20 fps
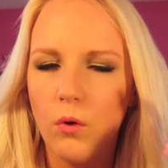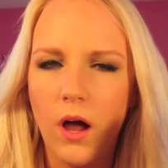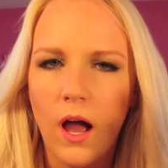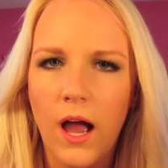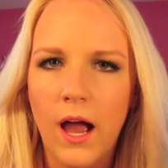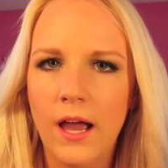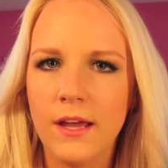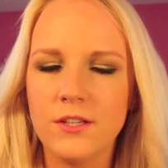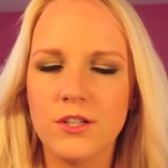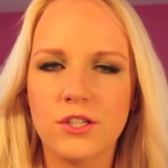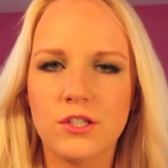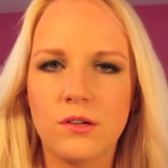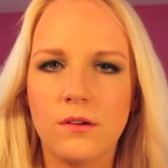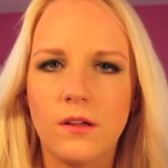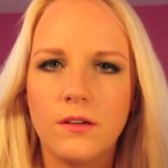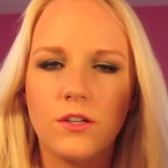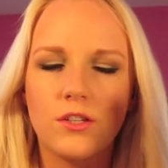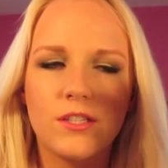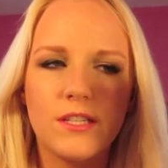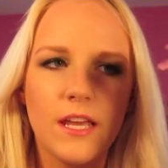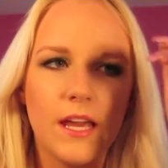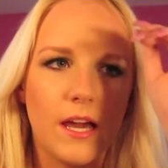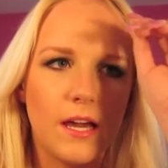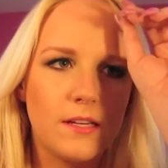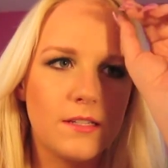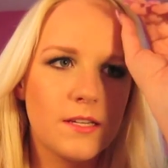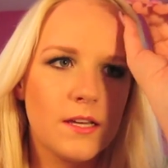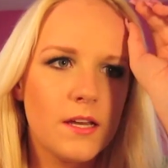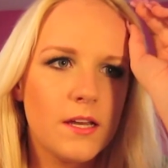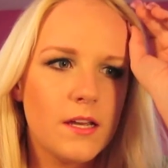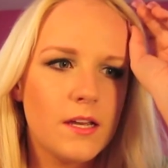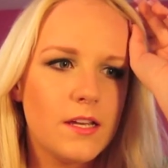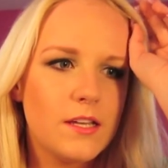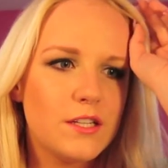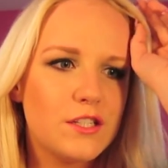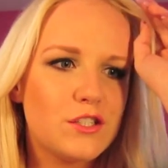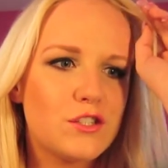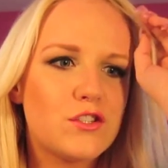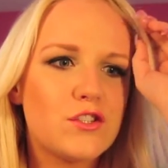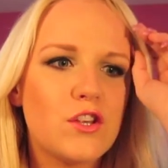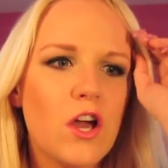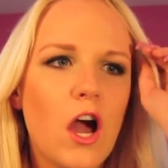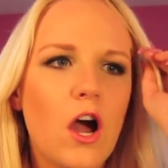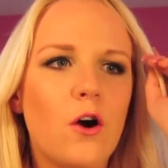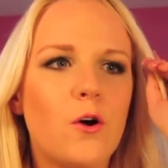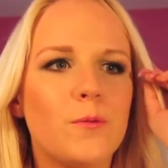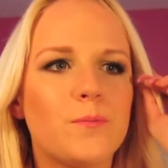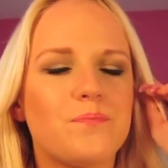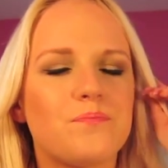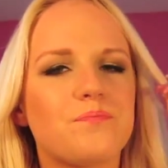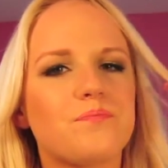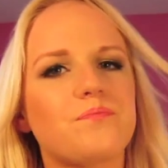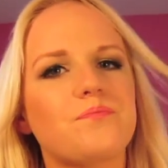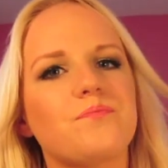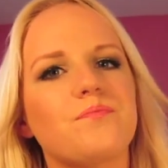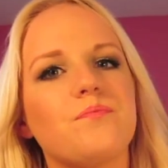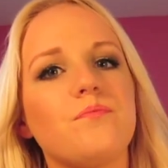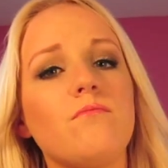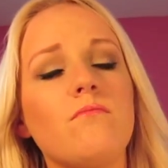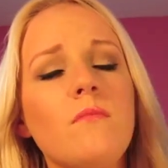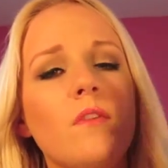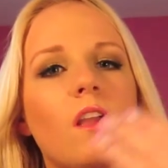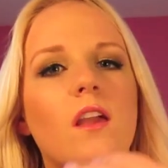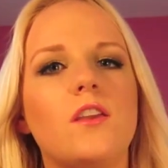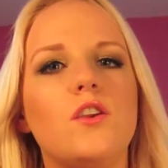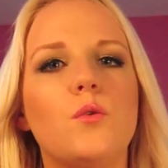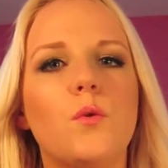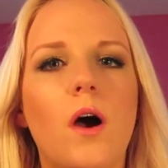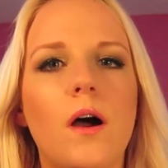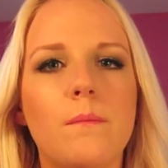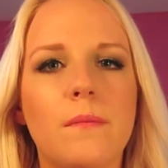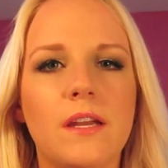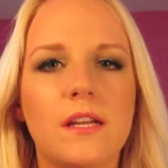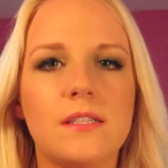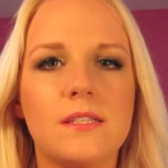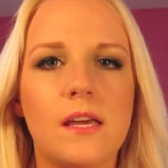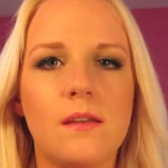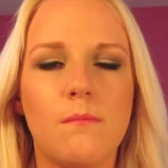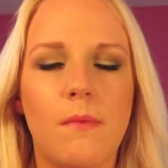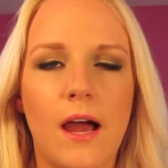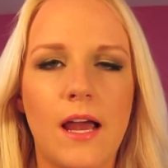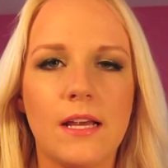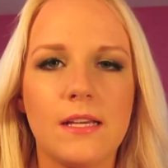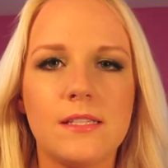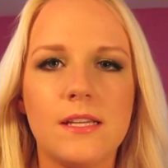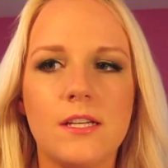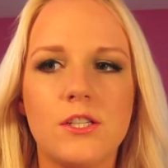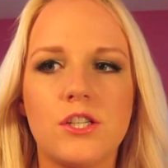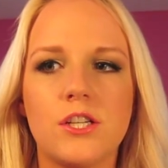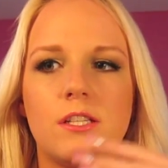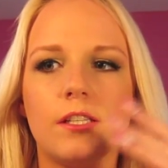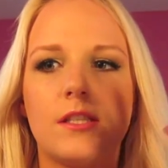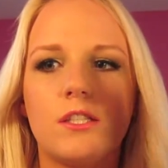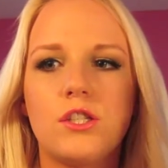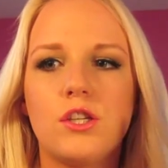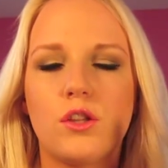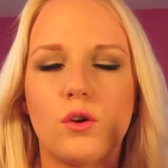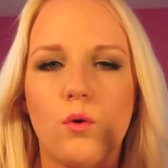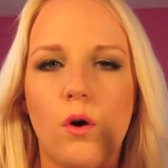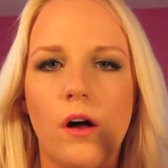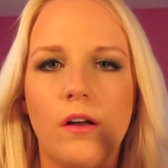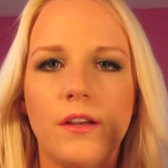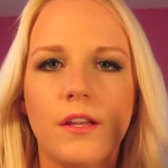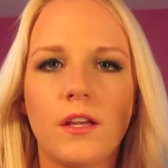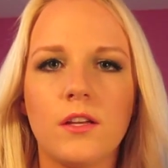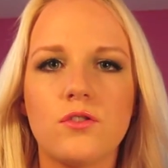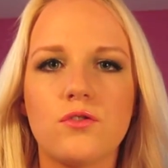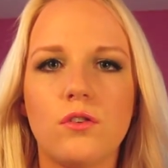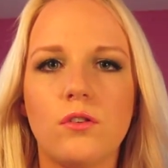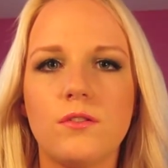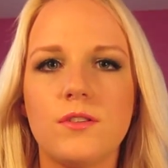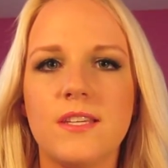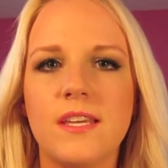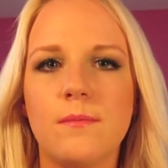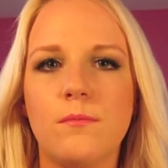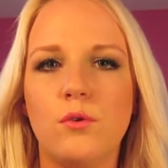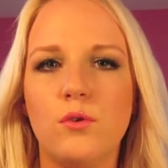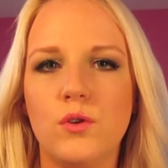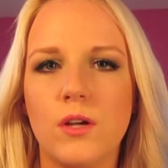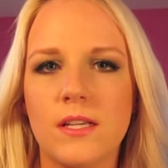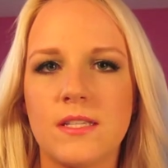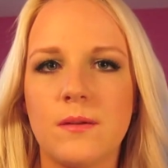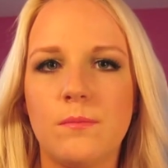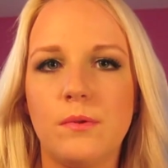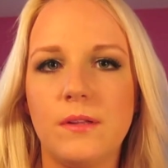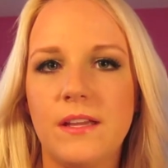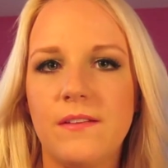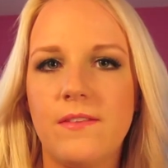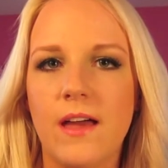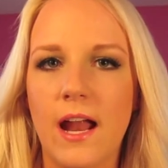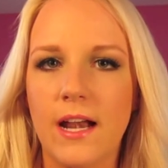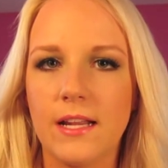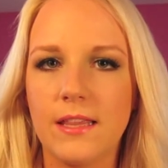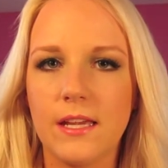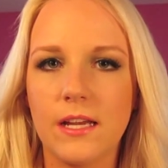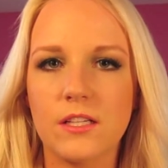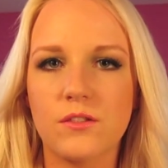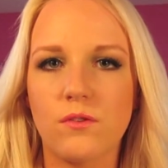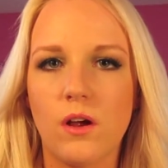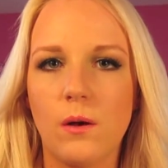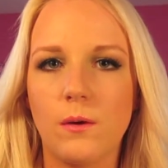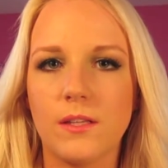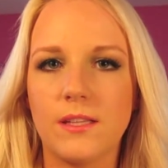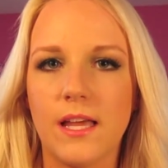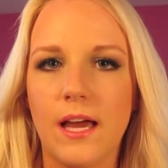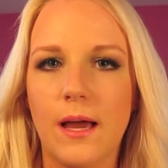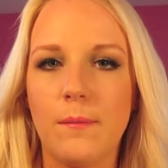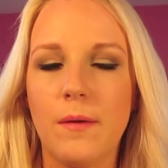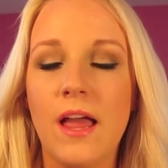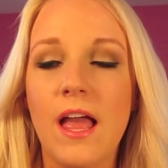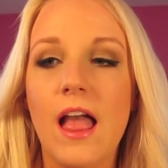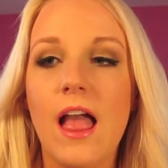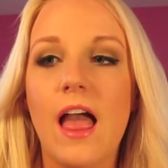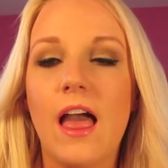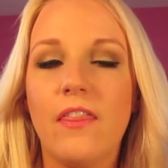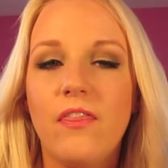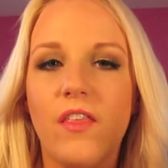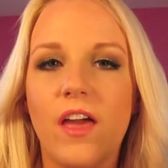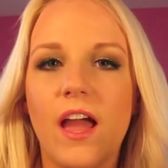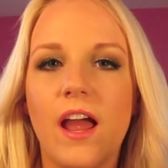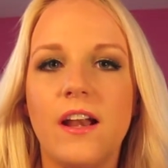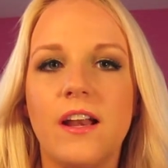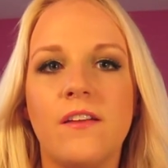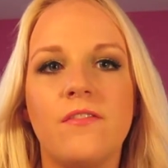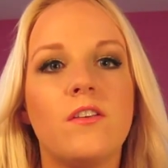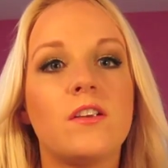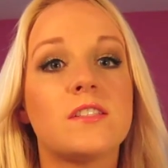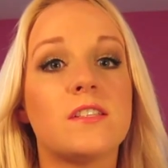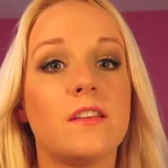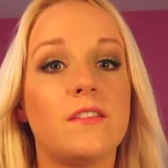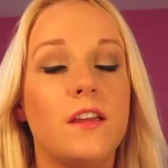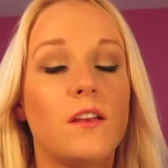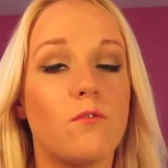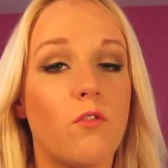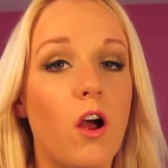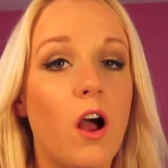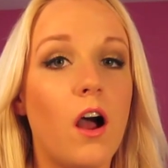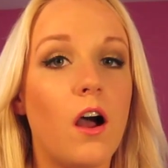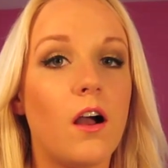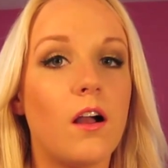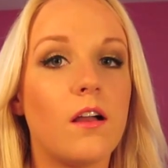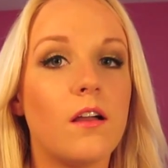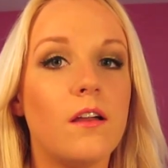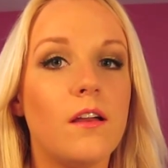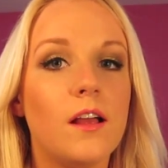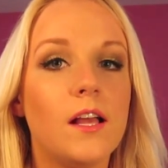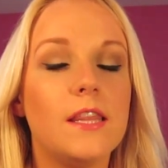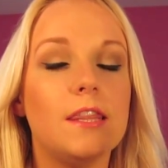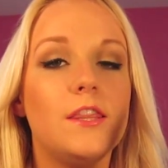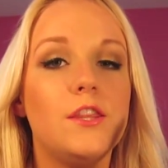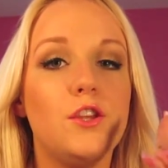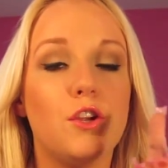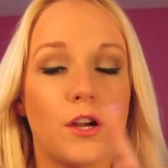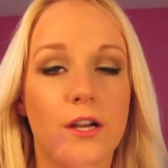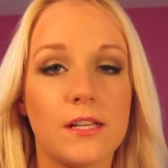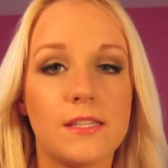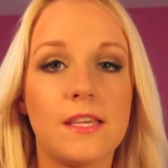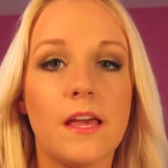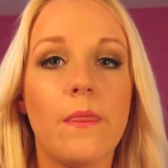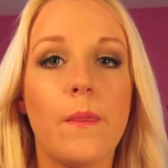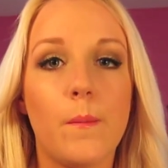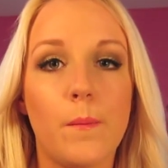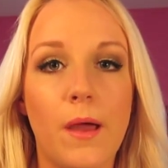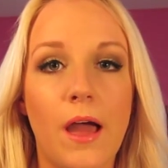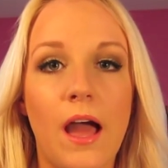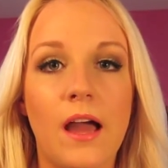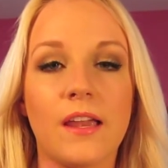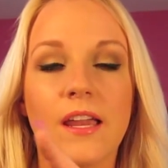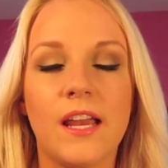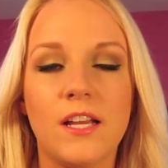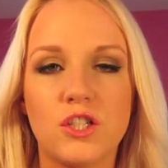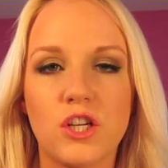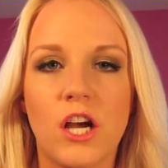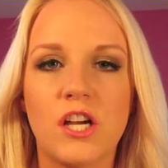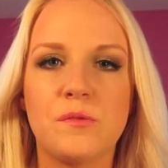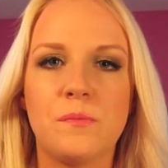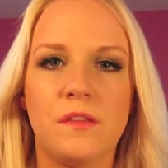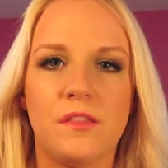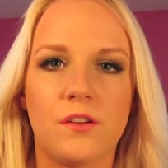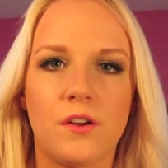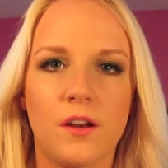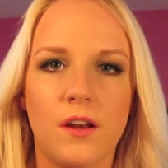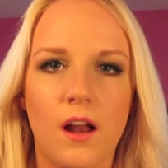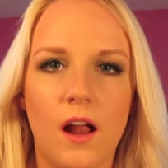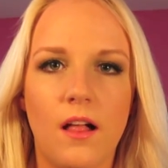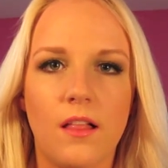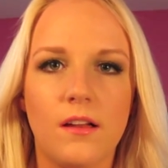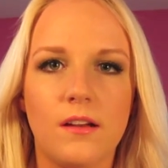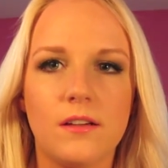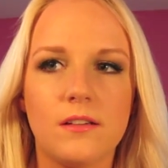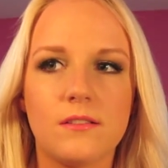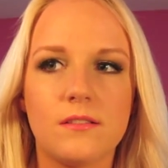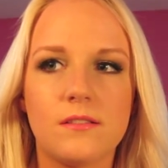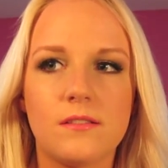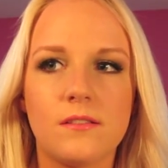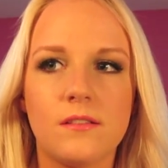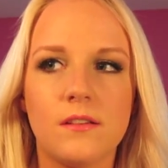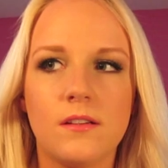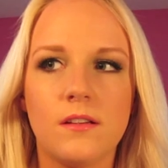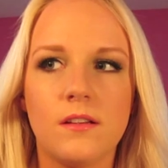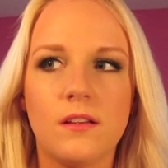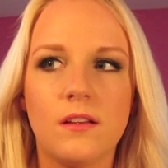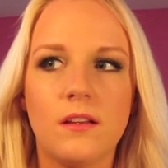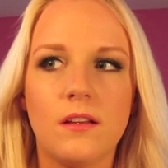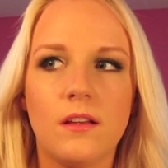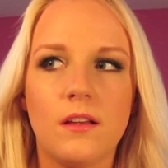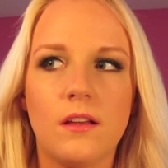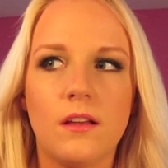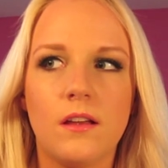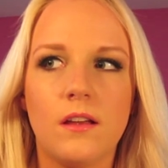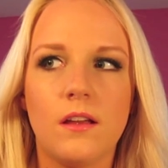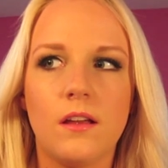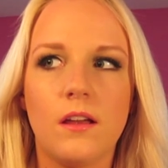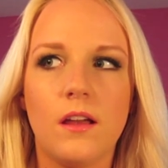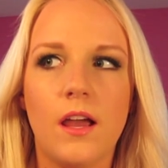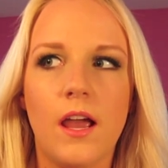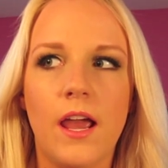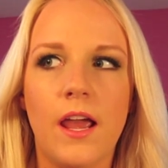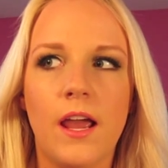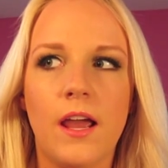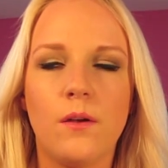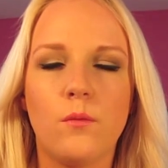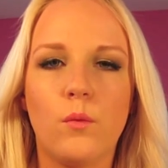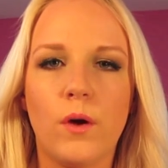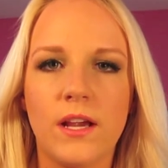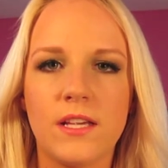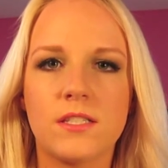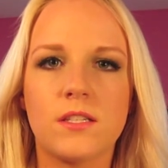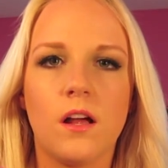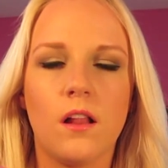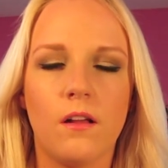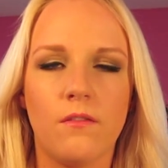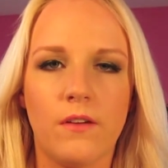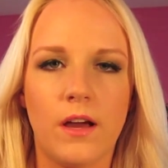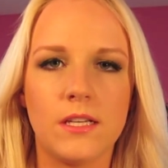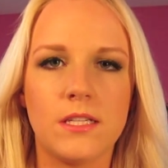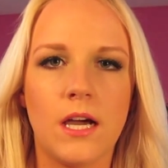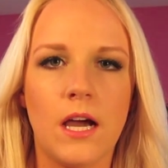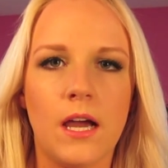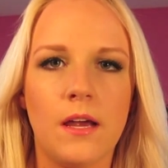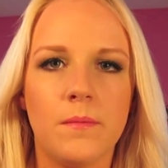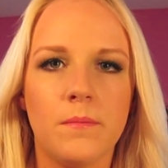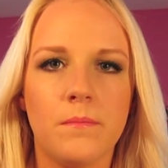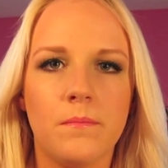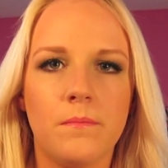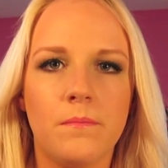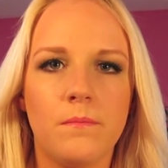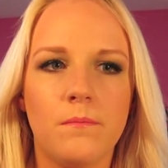I just don't understand. So you want me to send my extensions to the quality control team, who doesn't believe that anything is wrong with them, and then if there's nothing wrong, you're going to send them back and charge me $30 and waste all of that time.